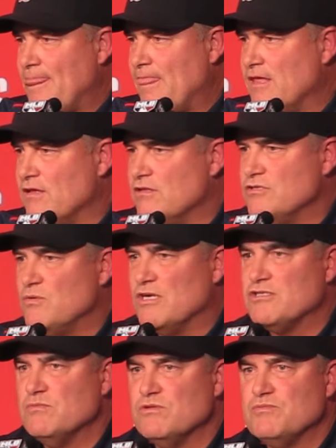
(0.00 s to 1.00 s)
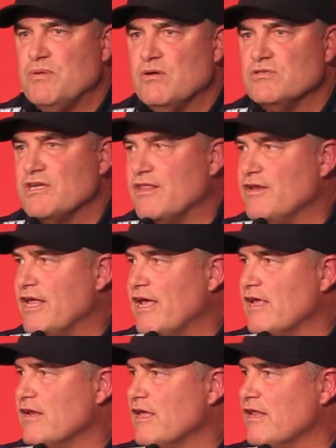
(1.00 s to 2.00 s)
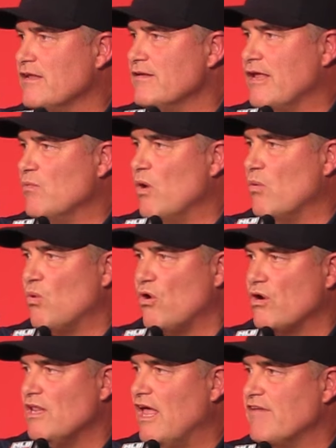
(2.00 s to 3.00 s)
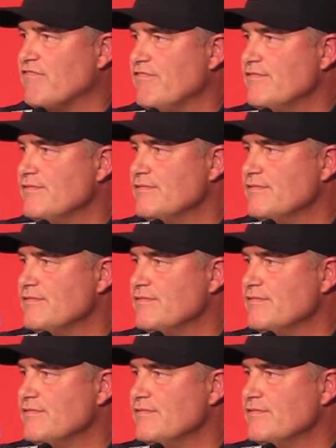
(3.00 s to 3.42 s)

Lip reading: This question was posed the other day, and in one word, life.